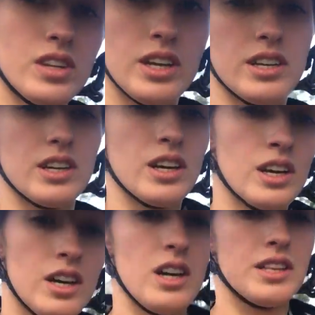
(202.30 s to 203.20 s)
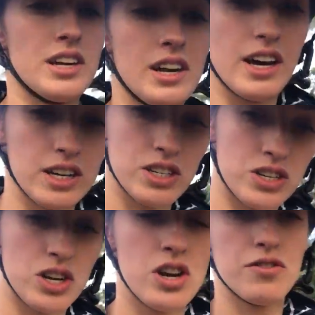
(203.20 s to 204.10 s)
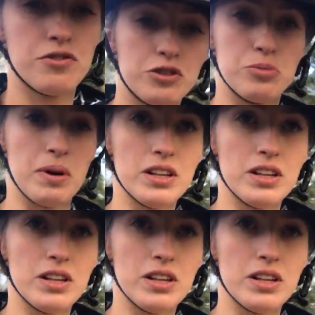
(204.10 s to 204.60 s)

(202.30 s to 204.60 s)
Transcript: in the next few